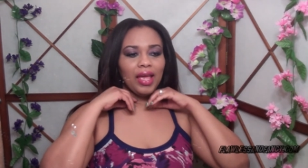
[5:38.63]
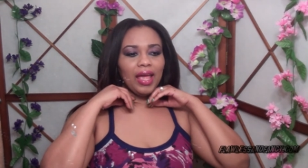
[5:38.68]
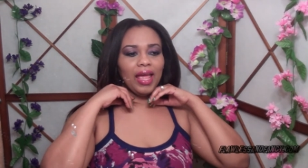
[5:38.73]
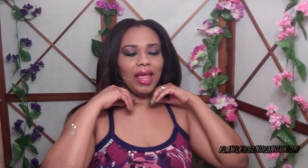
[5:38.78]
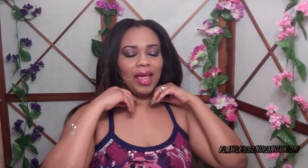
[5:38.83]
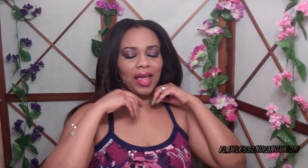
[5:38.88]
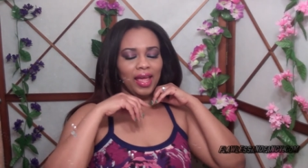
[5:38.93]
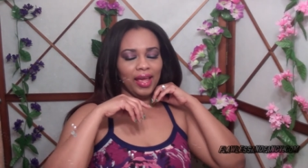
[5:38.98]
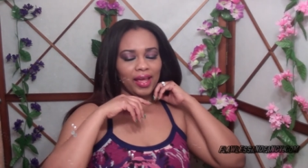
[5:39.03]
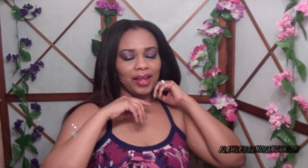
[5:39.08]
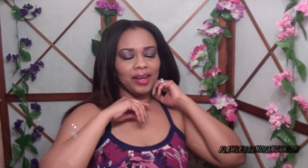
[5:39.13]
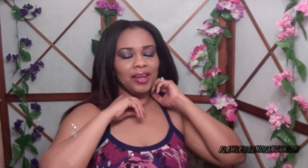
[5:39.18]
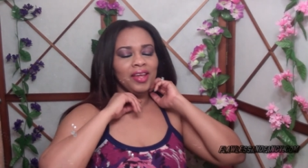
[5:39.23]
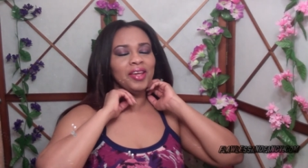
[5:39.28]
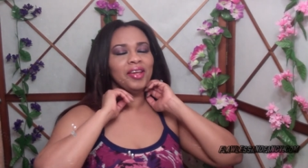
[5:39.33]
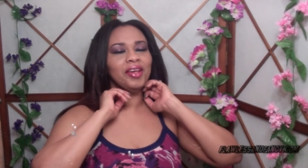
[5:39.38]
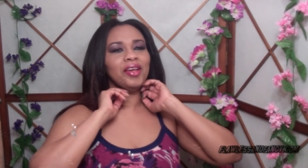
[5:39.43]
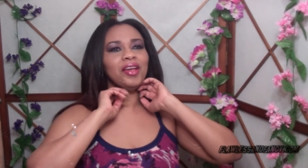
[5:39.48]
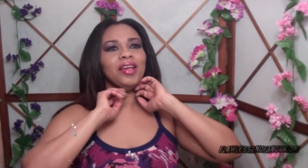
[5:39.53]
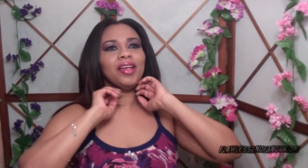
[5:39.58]

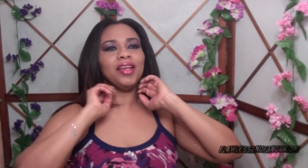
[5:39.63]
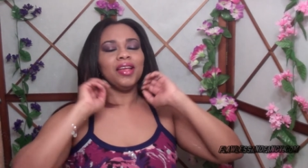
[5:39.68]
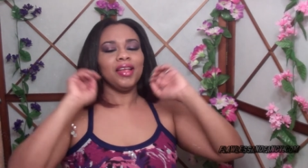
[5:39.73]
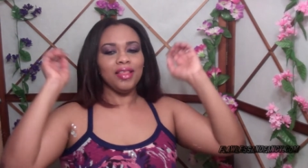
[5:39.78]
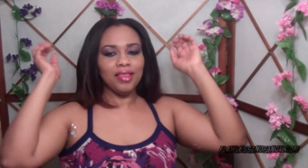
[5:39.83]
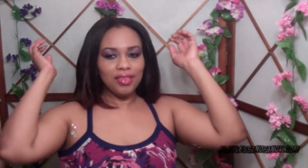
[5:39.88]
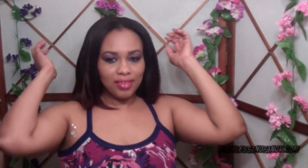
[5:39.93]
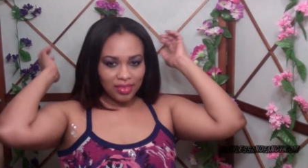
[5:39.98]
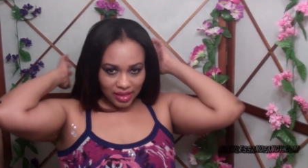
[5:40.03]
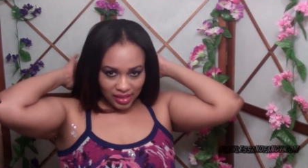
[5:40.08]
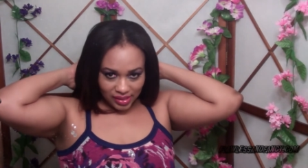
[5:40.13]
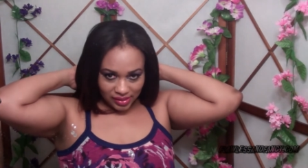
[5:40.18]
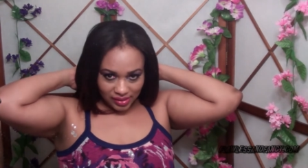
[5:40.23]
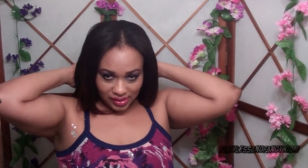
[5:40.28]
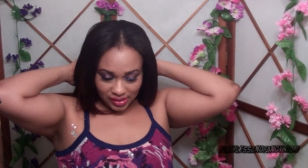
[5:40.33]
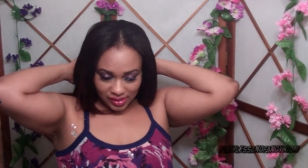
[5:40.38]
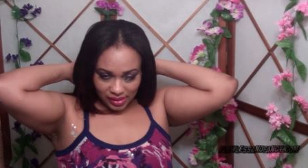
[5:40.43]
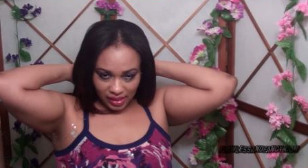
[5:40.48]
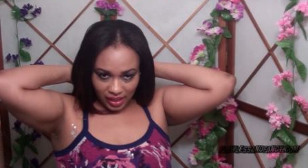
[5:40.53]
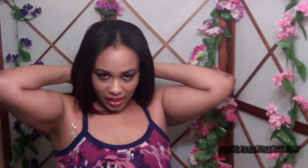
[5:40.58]
And
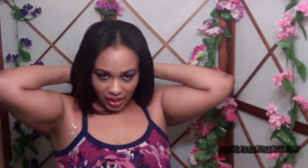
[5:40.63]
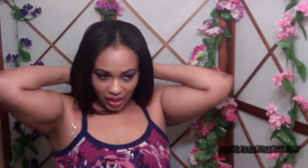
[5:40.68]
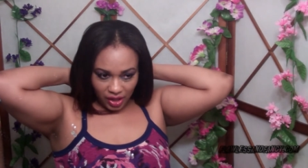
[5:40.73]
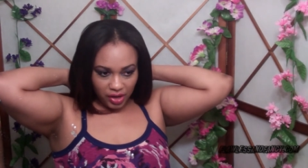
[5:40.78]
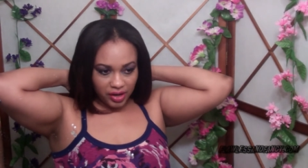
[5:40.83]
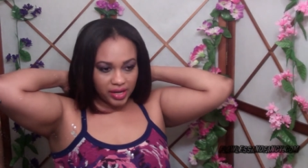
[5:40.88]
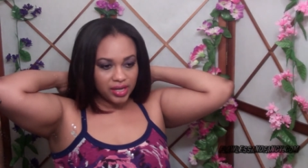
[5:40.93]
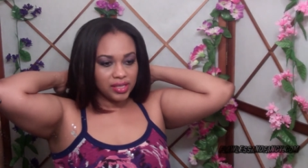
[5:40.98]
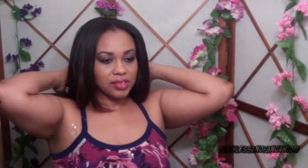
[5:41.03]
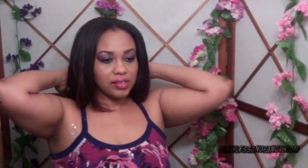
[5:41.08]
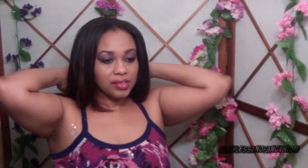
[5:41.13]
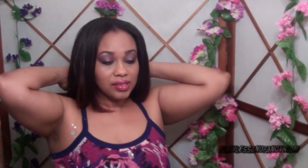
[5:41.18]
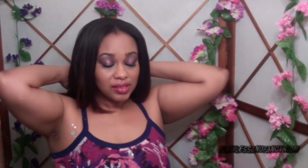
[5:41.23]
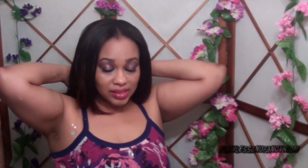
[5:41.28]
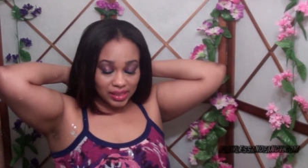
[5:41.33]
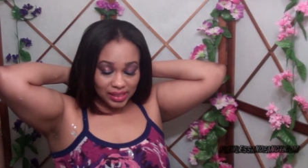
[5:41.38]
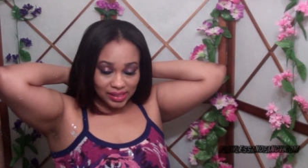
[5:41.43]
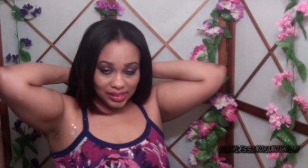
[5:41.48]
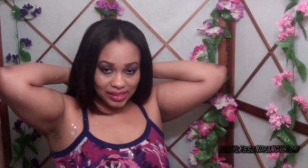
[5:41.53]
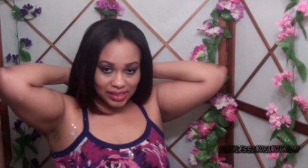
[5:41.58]
this here is a
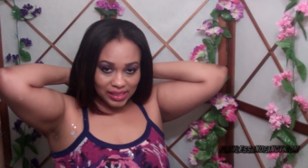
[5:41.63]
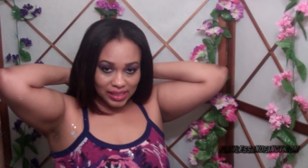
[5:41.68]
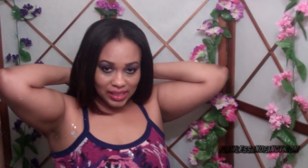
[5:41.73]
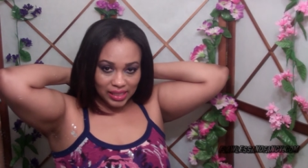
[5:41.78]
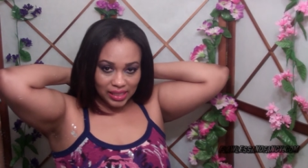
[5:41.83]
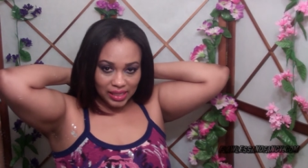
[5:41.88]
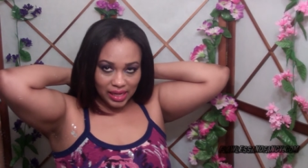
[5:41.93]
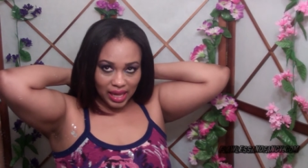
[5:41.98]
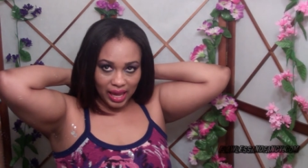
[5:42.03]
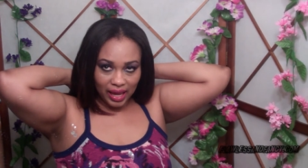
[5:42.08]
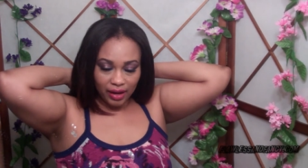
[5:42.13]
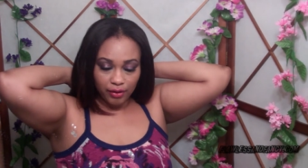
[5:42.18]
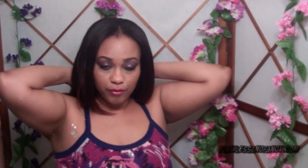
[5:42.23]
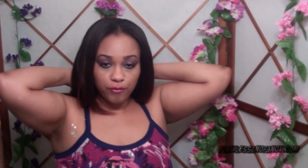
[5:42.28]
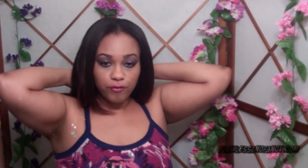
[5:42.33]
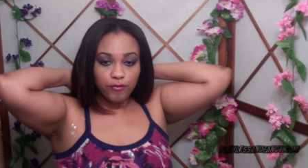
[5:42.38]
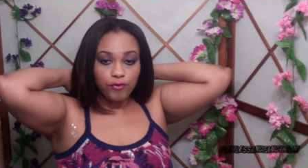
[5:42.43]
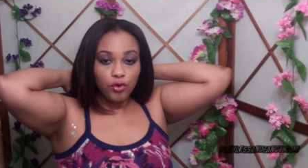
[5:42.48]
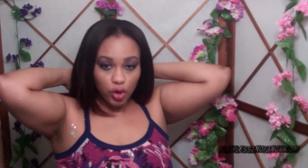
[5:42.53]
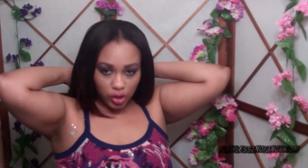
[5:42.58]
16 and
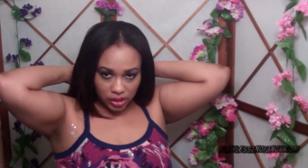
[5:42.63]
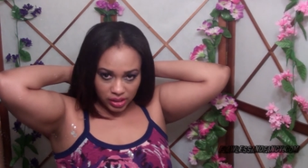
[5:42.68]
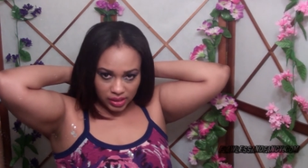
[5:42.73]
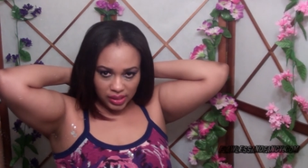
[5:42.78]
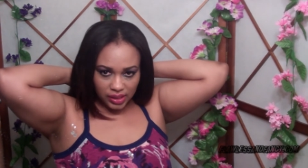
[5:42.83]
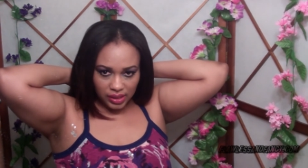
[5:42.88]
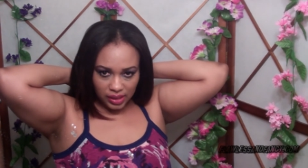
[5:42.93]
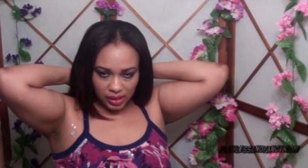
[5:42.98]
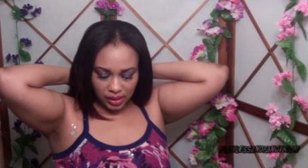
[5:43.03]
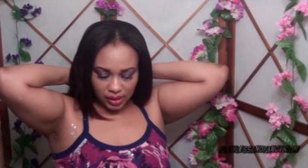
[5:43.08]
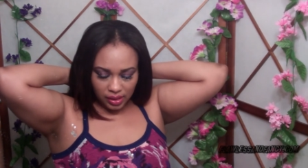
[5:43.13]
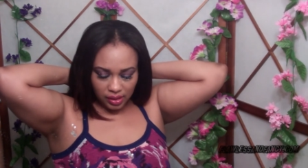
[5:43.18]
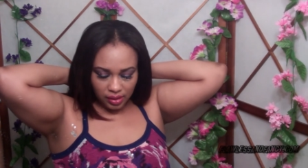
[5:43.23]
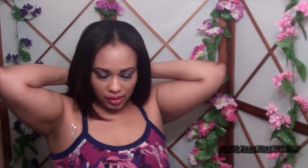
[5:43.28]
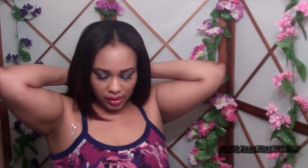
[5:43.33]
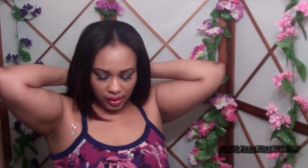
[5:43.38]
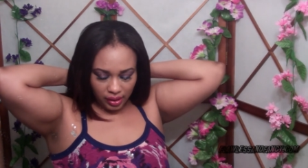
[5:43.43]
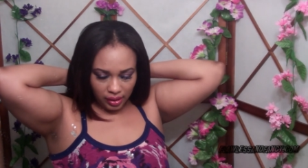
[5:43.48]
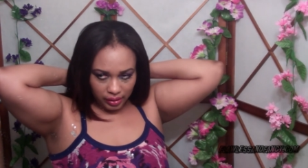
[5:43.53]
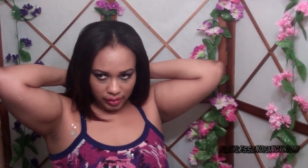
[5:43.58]
14
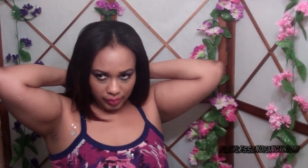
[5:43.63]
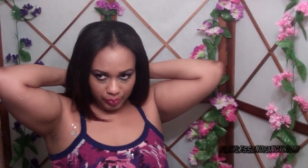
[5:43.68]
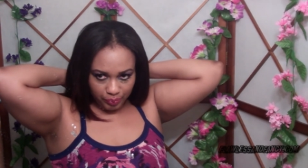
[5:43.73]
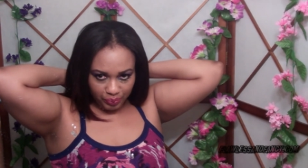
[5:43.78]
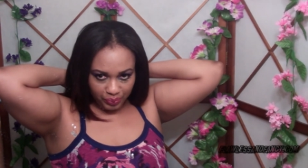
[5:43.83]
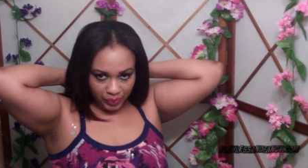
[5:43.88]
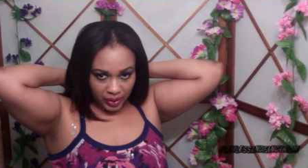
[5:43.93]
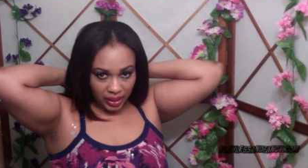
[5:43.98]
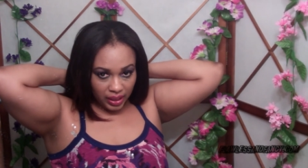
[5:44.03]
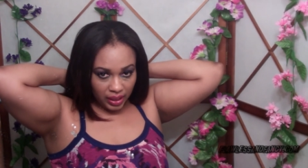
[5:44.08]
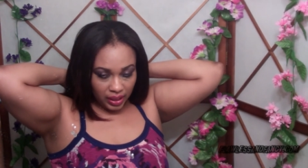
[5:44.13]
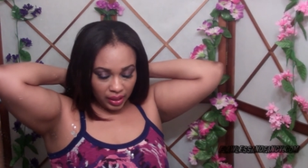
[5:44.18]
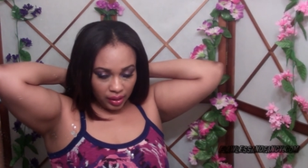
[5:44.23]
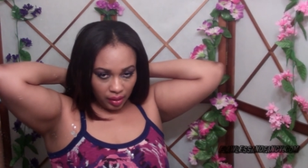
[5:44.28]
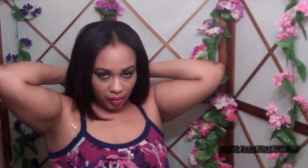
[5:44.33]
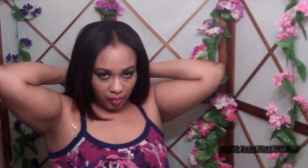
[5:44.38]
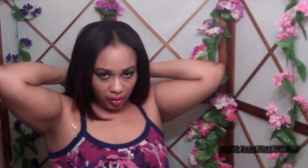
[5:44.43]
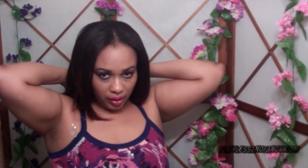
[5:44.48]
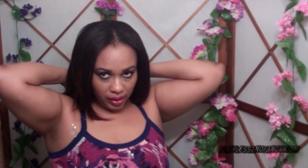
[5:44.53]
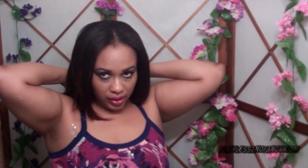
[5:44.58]

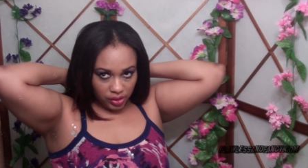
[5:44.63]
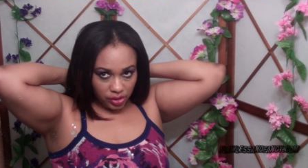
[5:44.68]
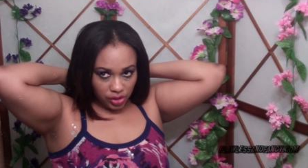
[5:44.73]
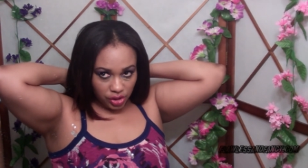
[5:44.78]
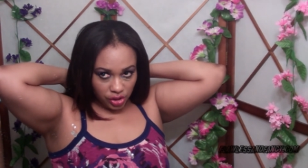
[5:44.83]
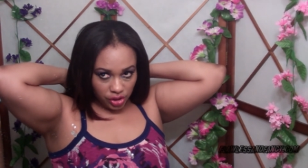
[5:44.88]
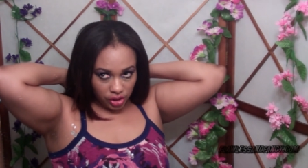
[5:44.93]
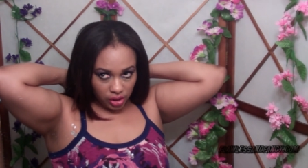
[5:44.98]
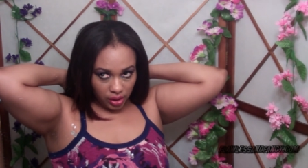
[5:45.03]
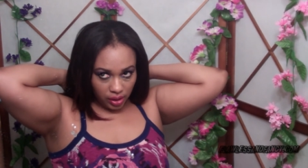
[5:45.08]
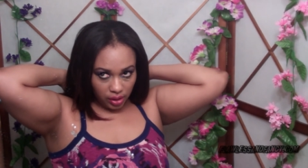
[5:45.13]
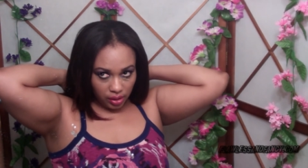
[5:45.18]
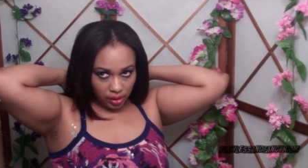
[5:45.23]
inches.